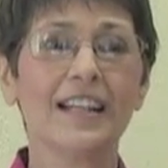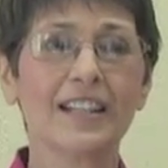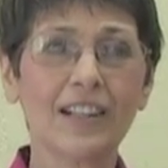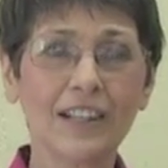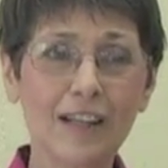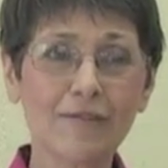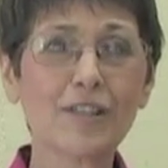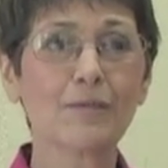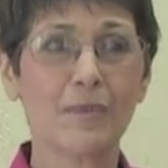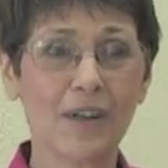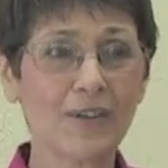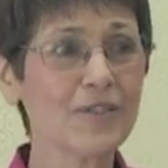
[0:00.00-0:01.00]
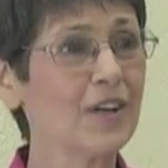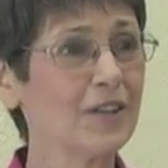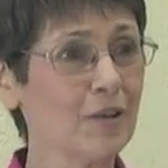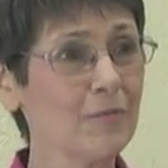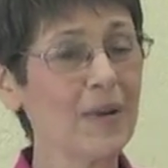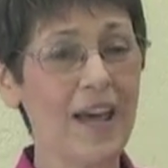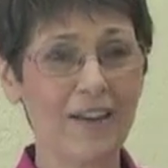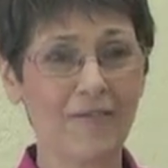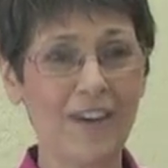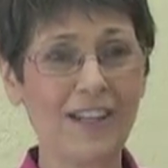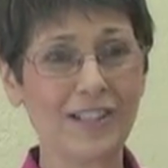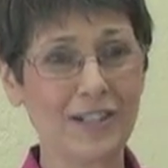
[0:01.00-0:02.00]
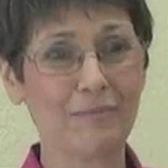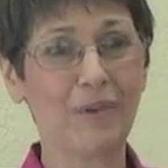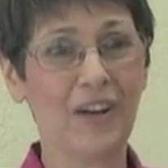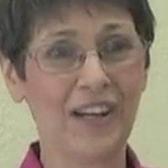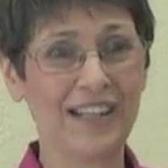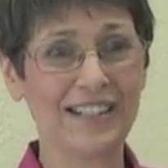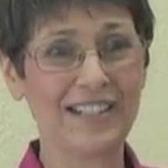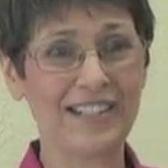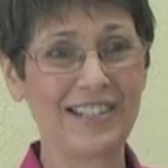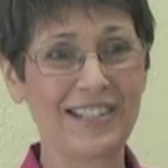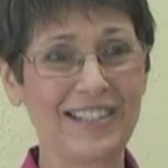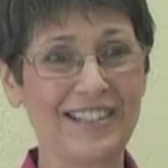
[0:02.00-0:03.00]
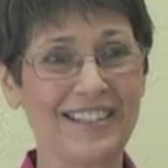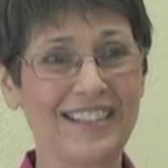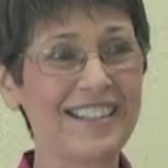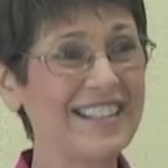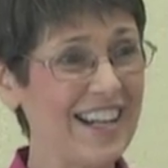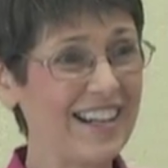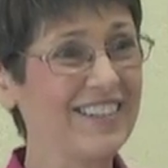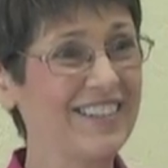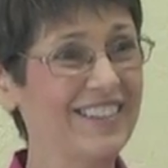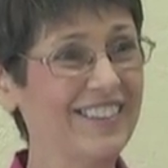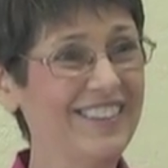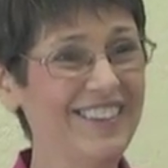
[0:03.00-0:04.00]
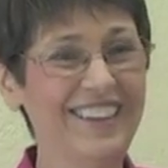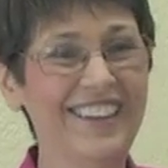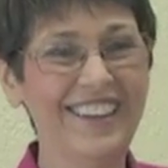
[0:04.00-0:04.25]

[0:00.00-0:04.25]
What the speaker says: to leave smears on your black-faced appliances. Is that cool?